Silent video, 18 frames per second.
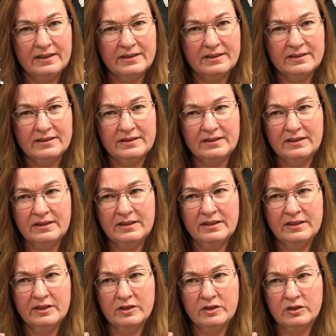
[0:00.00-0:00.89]
This
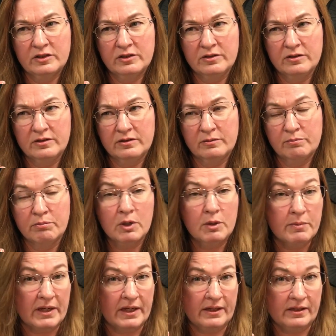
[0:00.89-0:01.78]
is
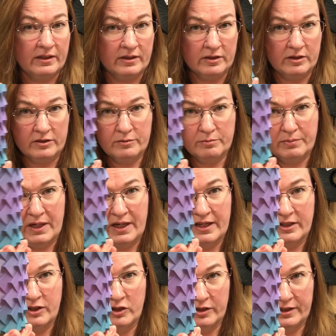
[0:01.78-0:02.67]
Mermaid
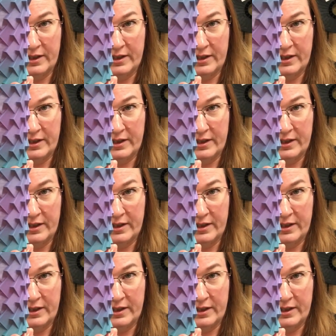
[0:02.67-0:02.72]
by